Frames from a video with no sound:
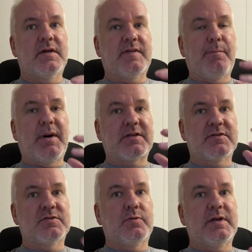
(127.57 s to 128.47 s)
The
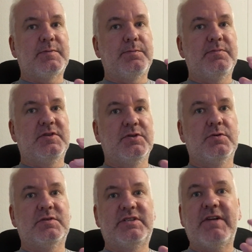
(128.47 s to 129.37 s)
buttons will
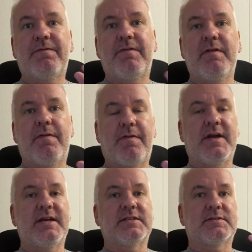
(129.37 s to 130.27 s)
do different
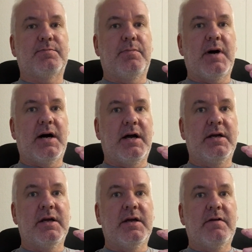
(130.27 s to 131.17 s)
things by